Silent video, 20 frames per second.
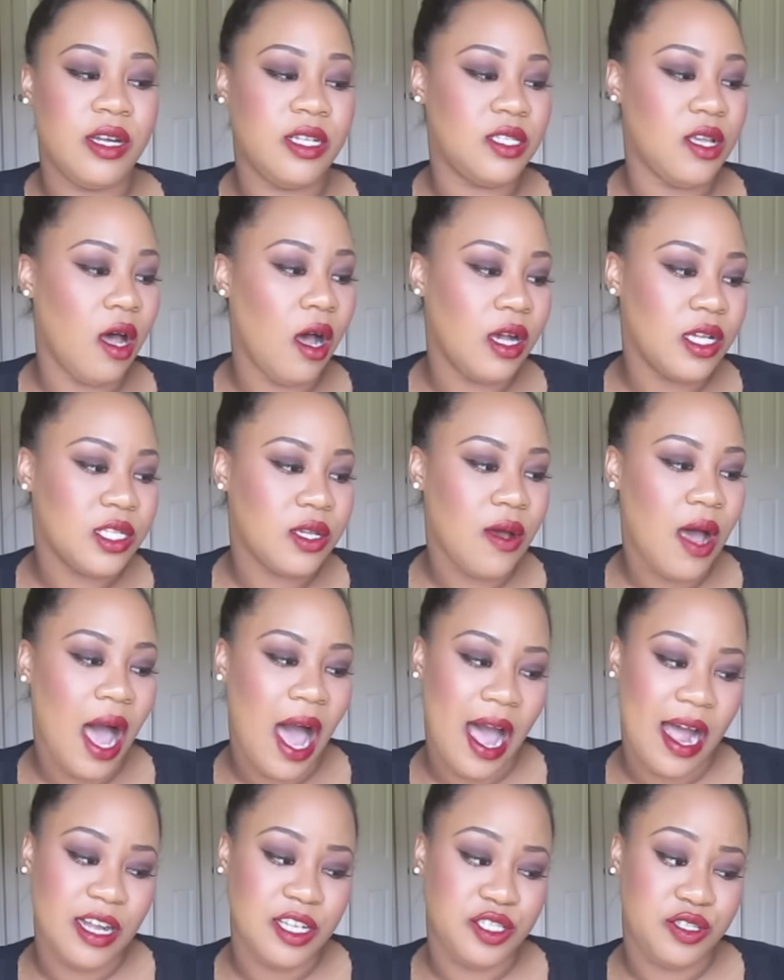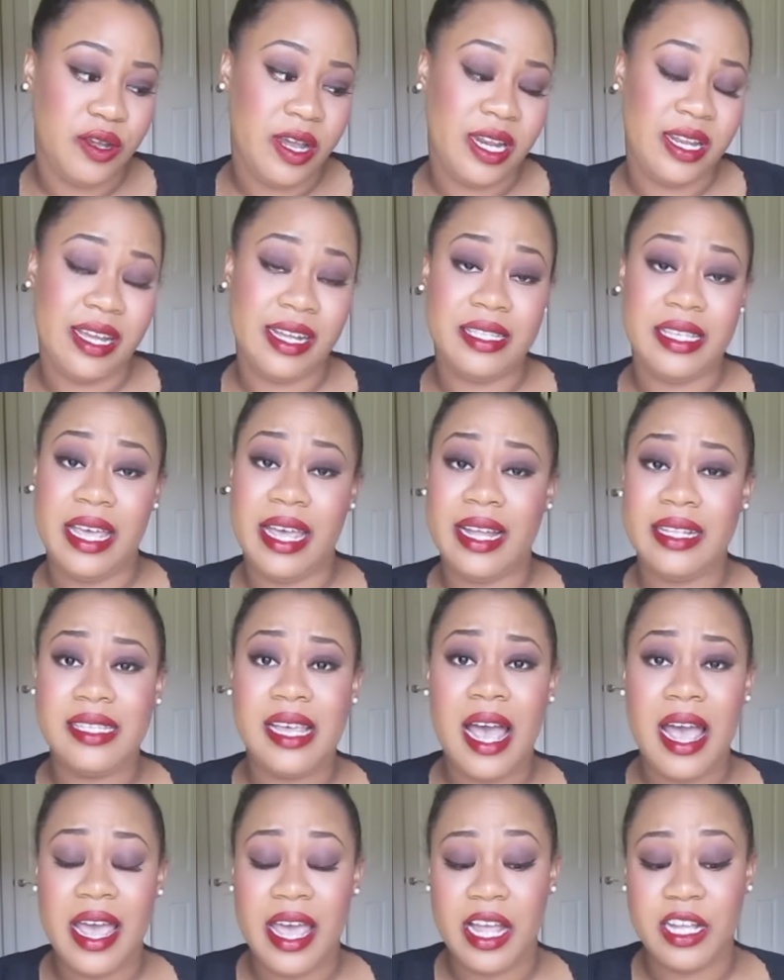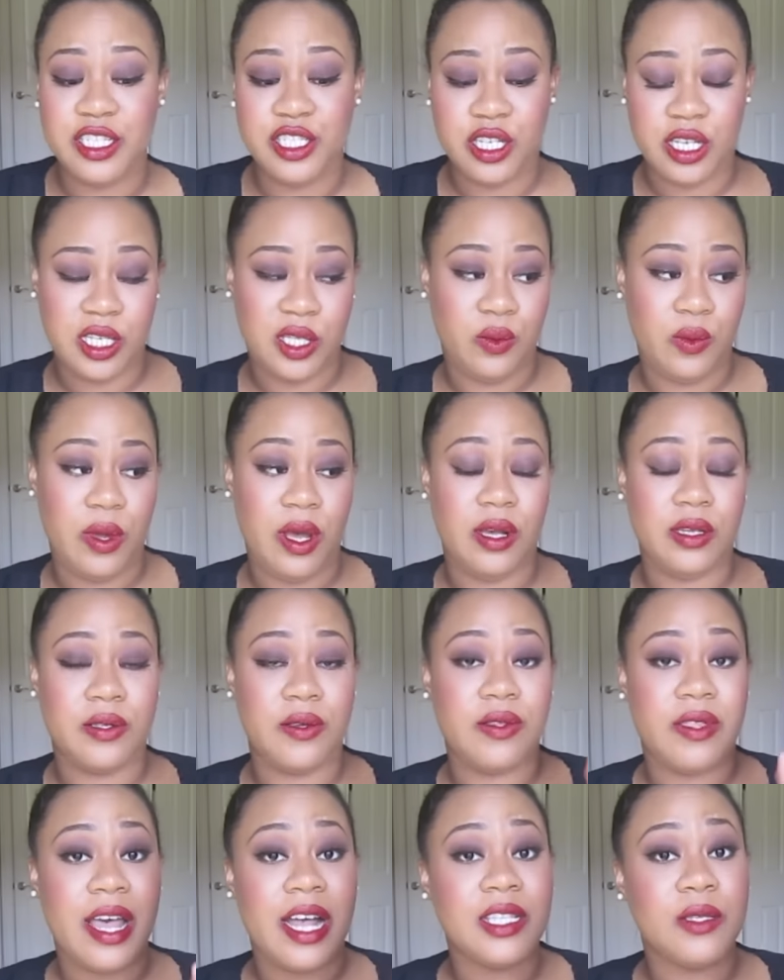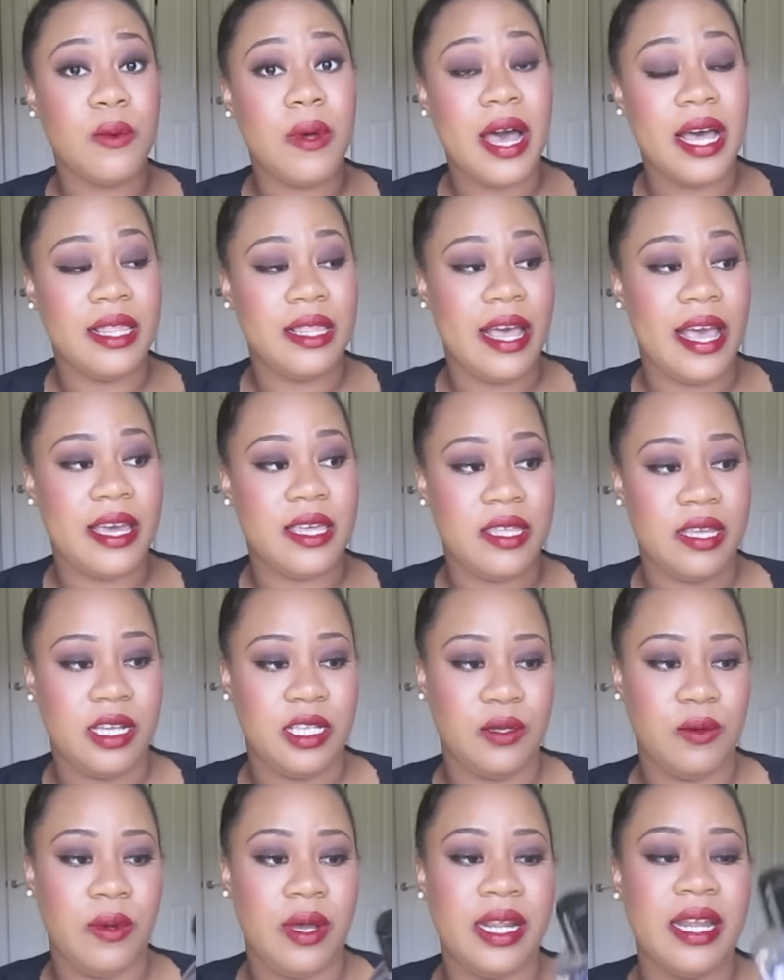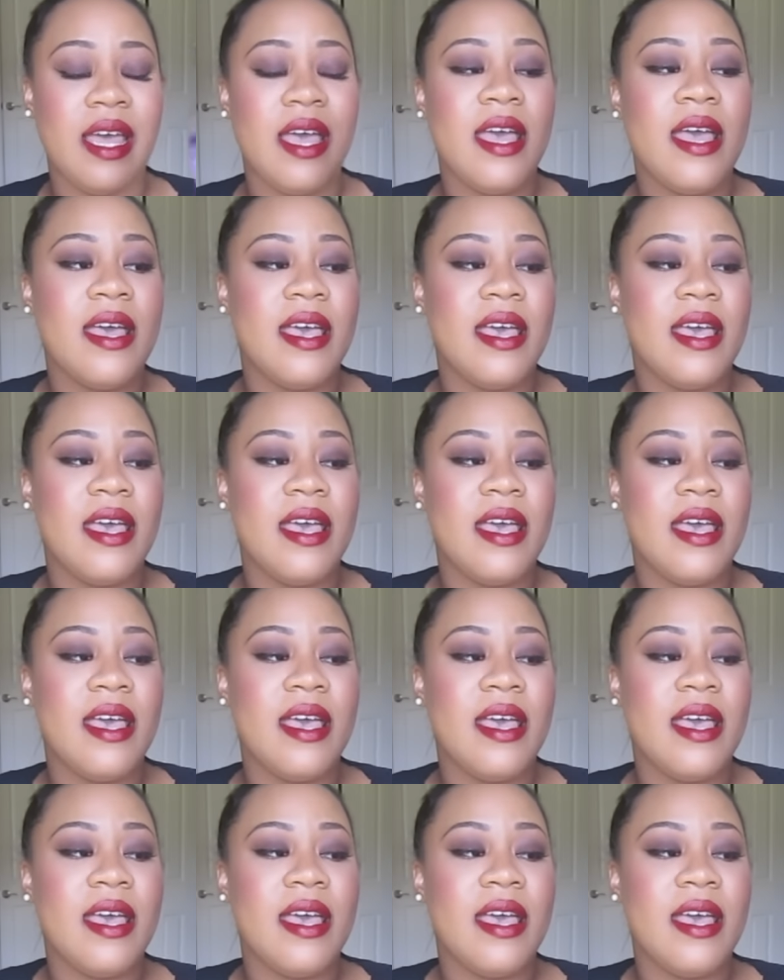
It's also hydrating. It's anti-aging as well. So that's why I like this one.